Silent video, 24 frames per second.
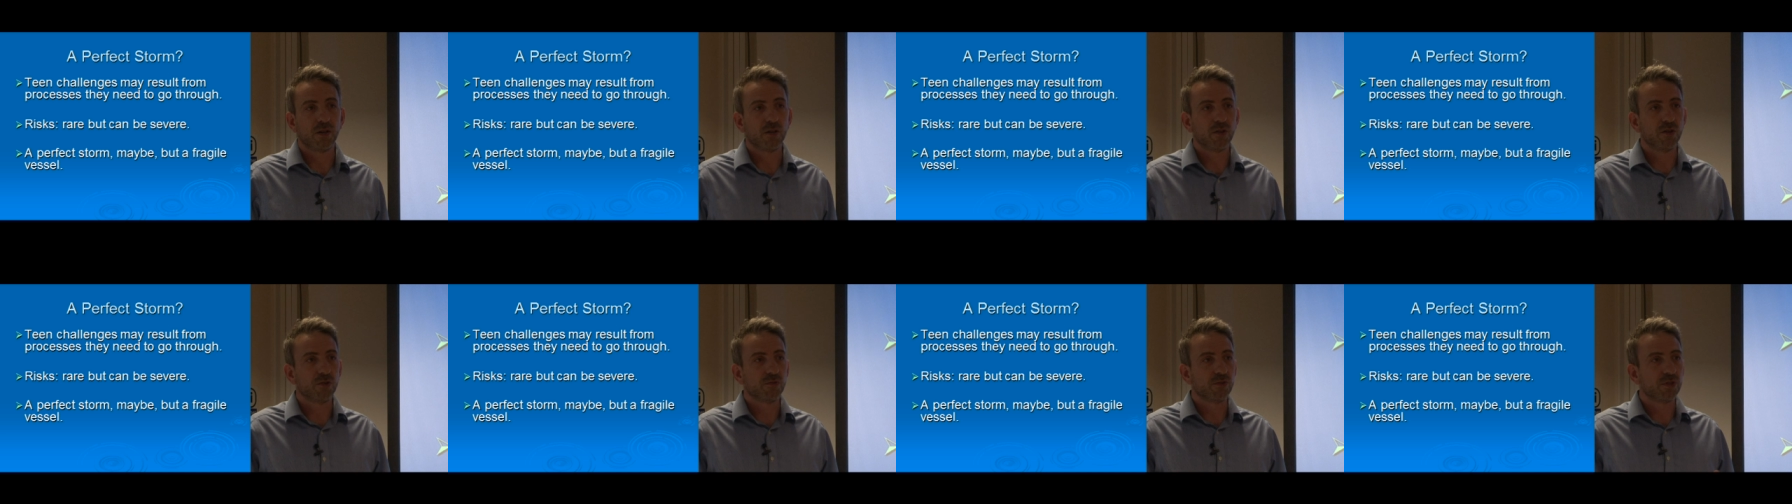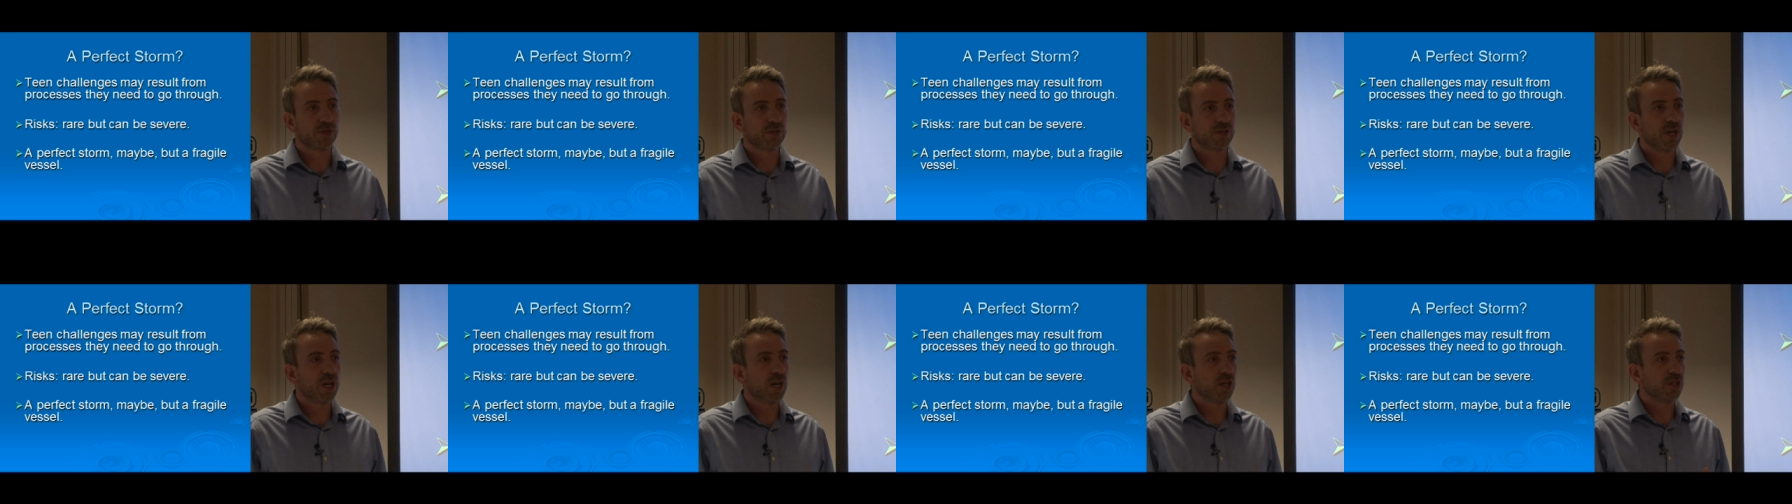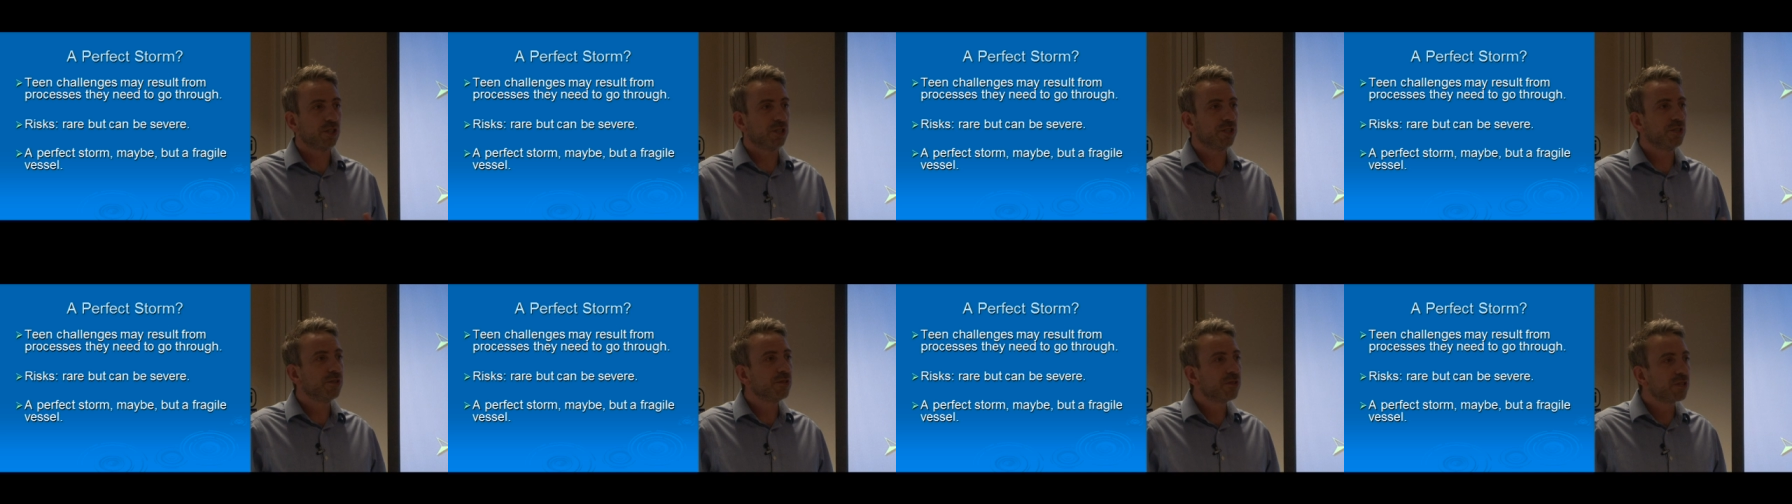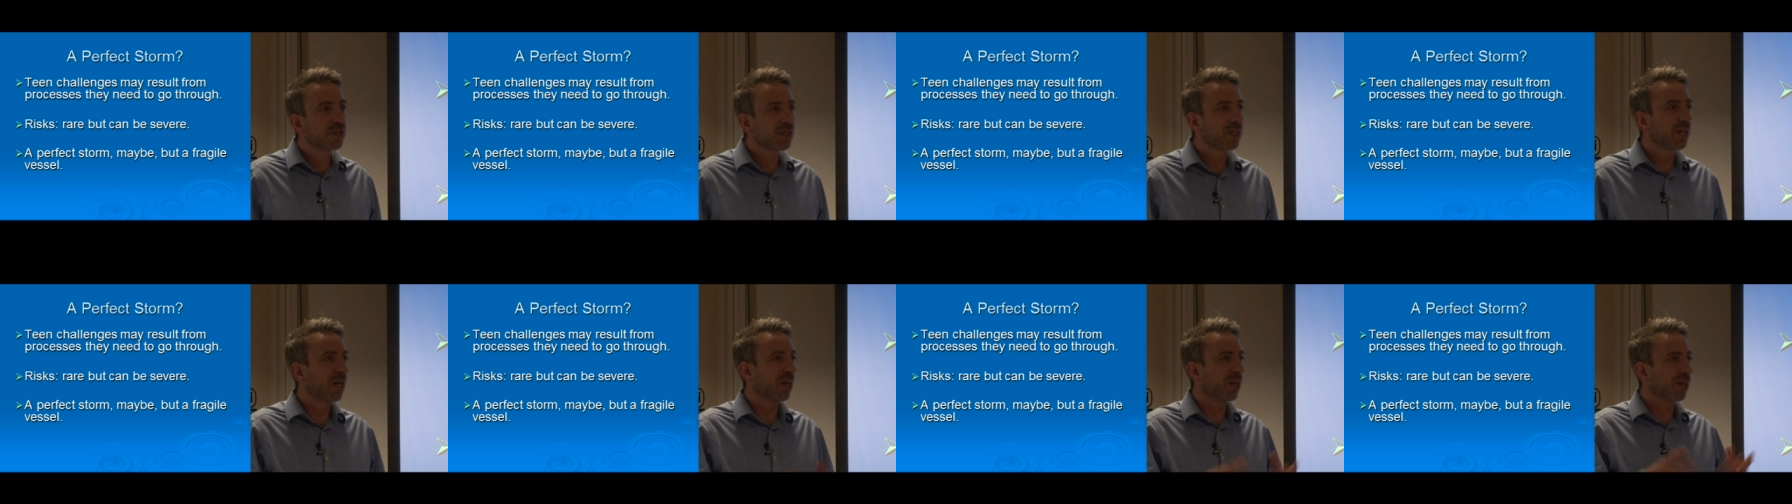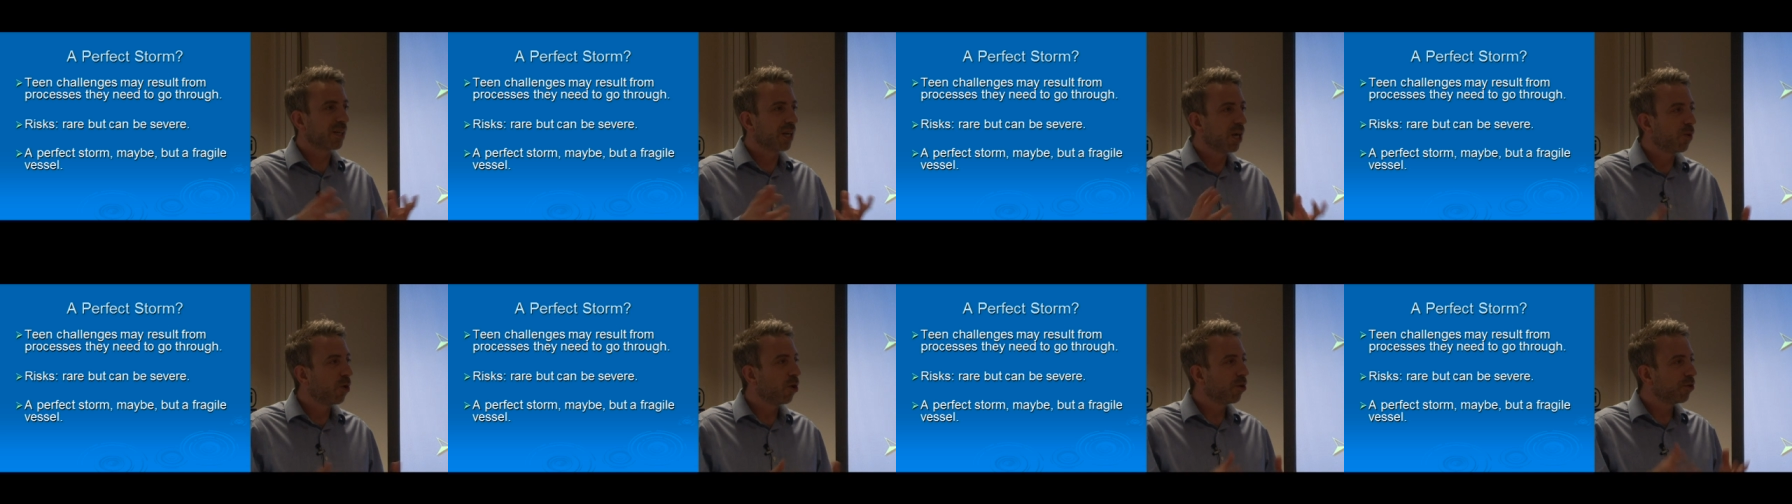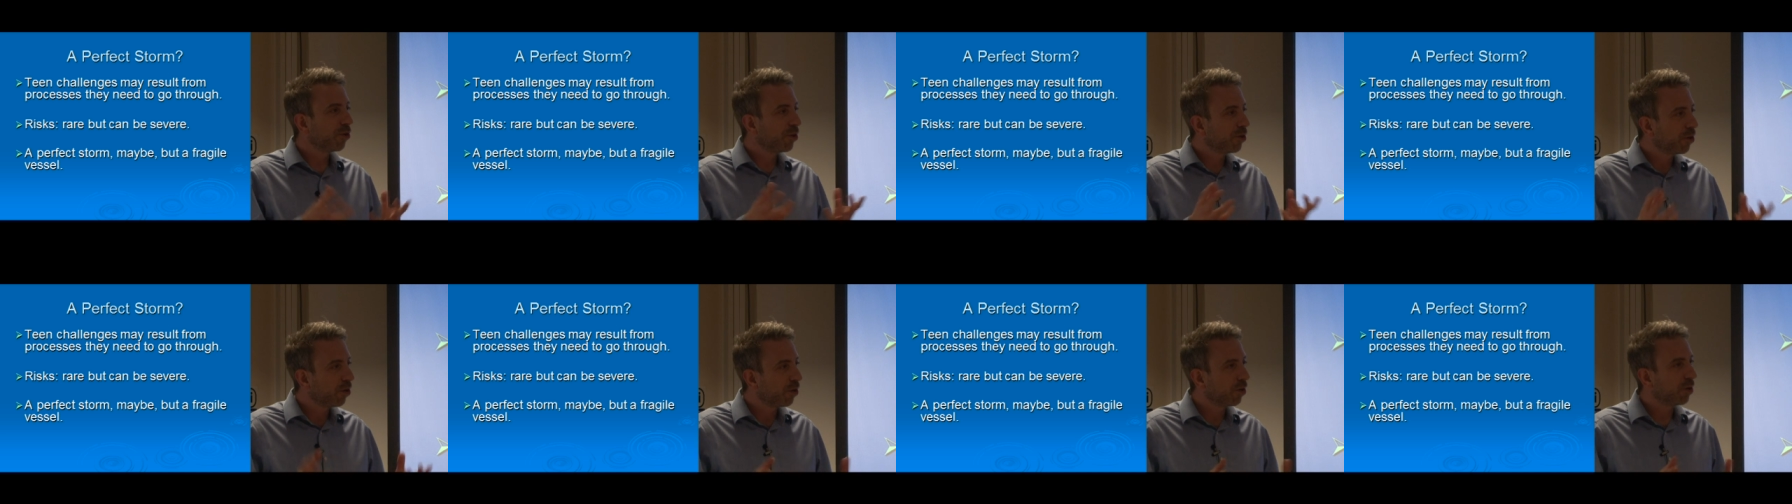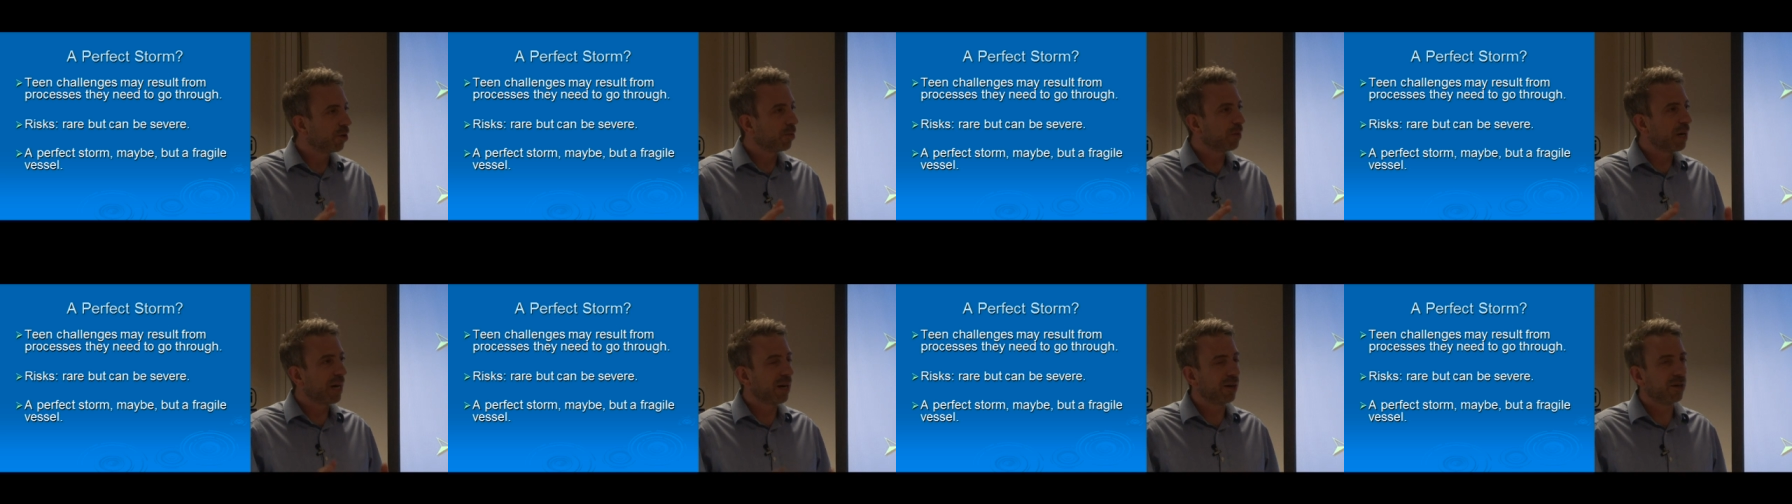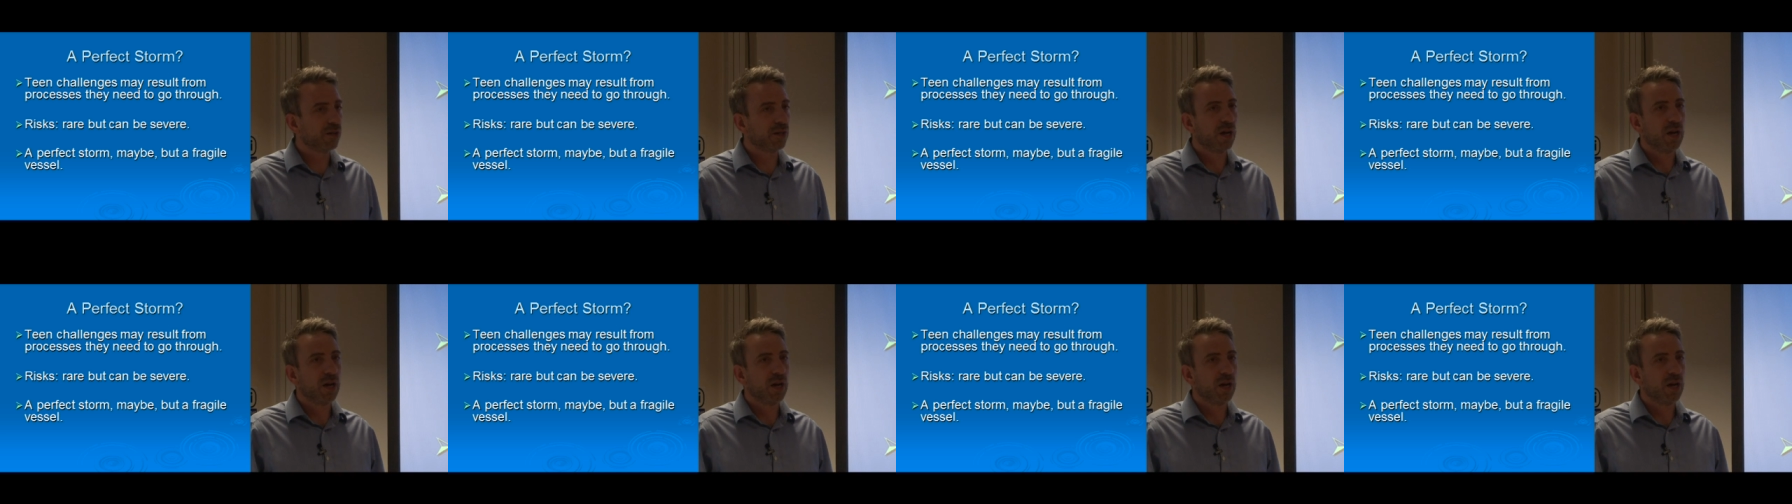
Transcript: the research used to kind of go on and on about